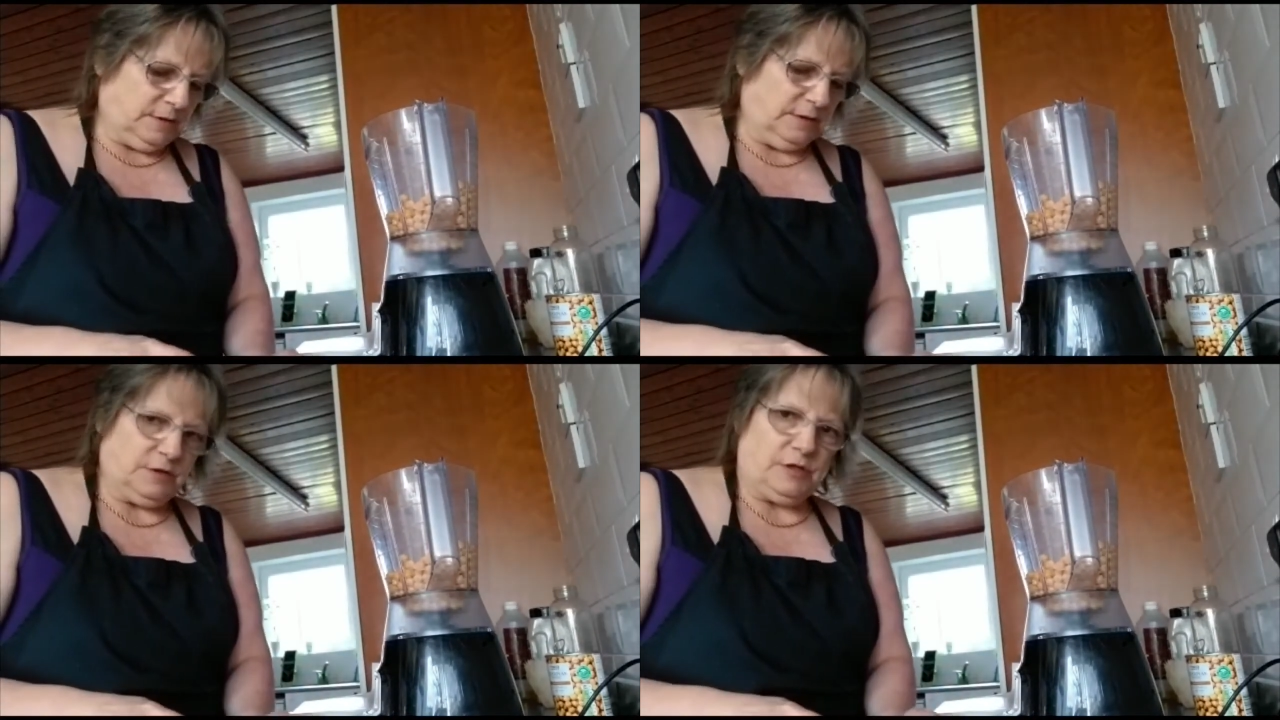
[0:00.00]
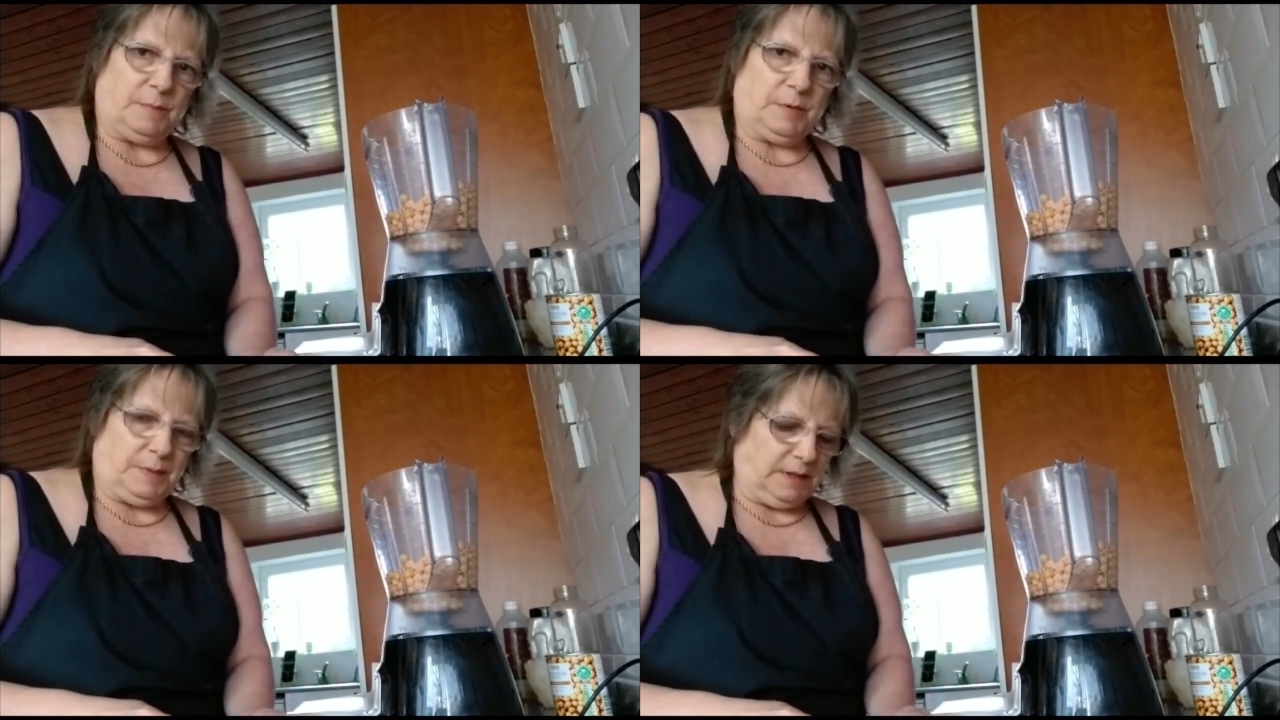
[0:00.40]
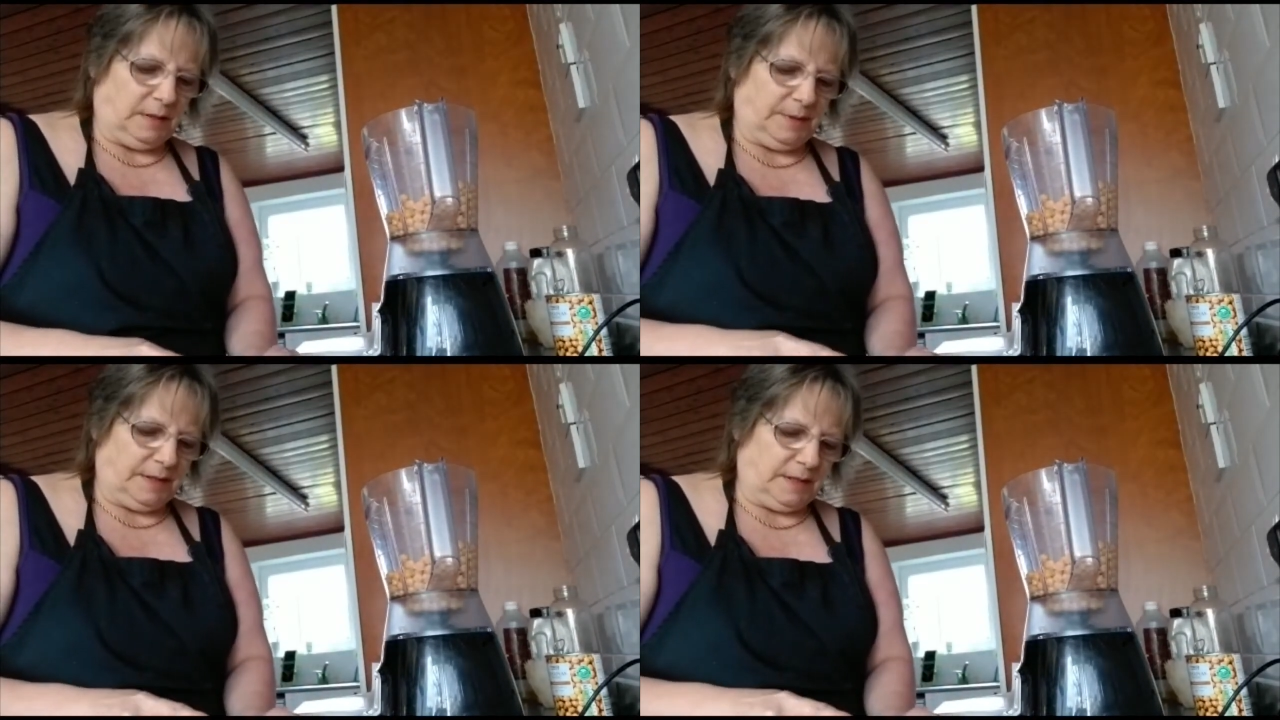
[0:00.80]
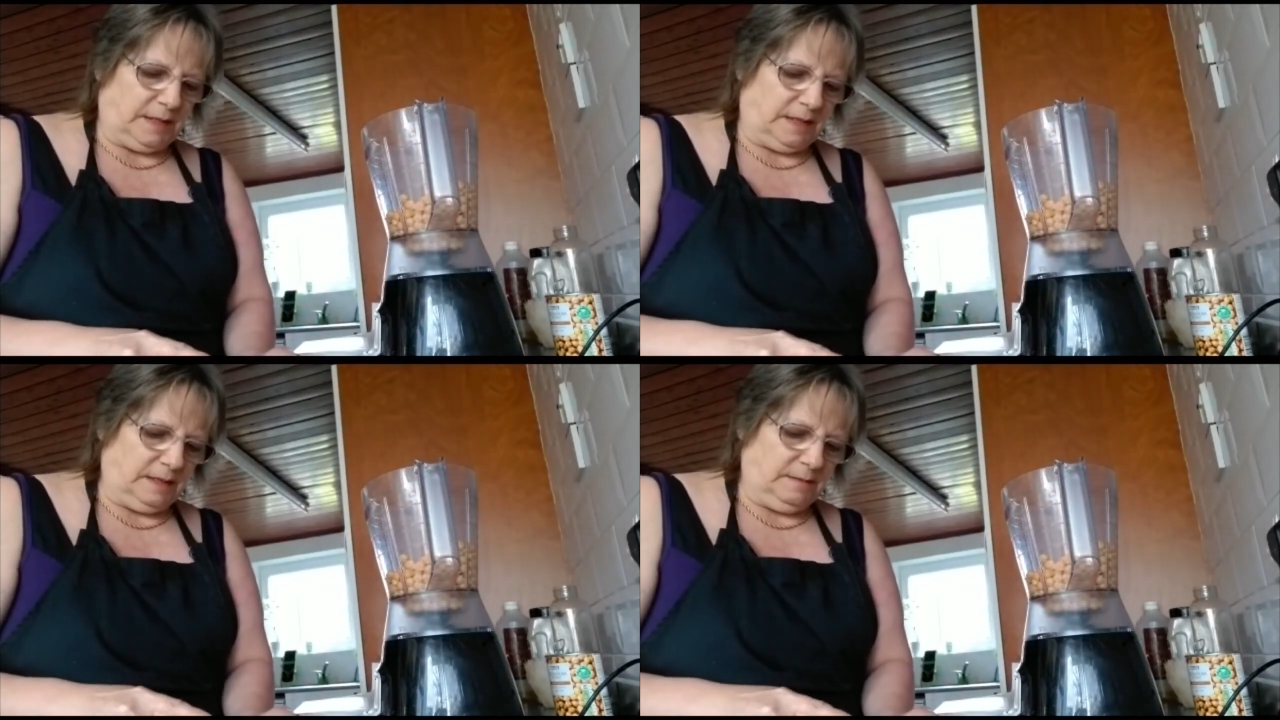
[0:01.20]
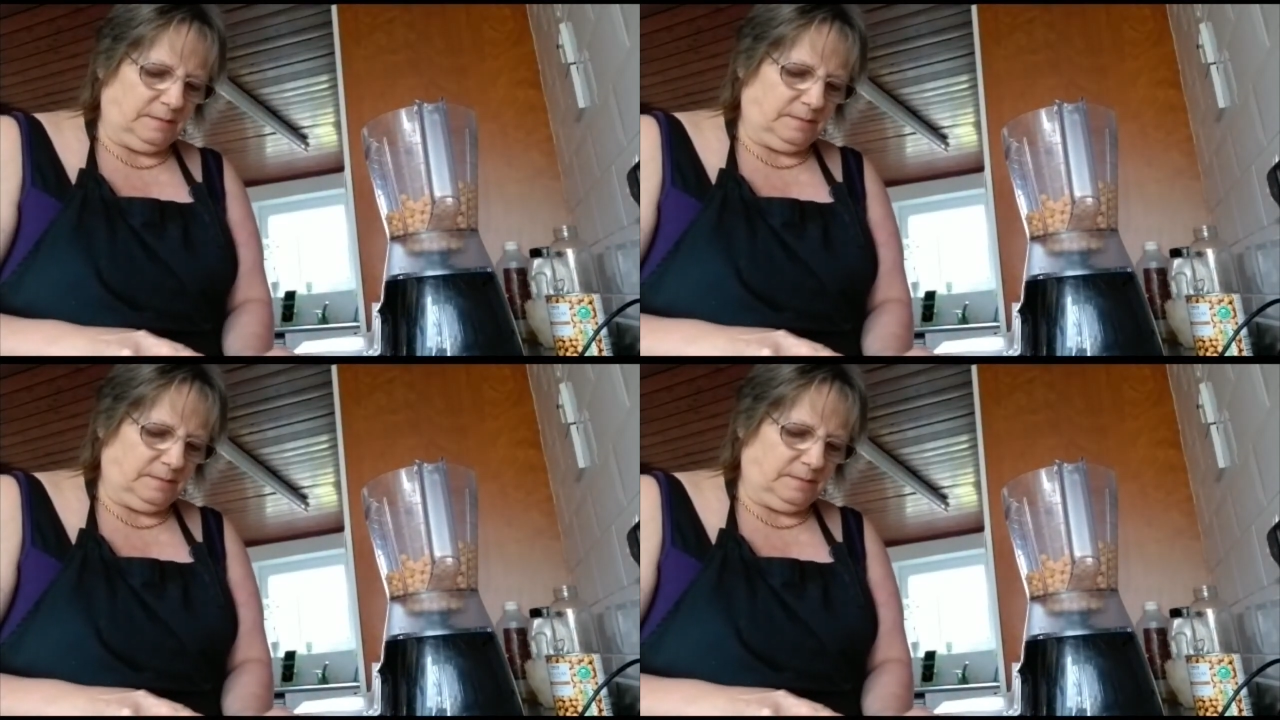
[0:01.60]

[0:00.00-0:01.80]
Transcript: going to chop up a little bit of the garlic.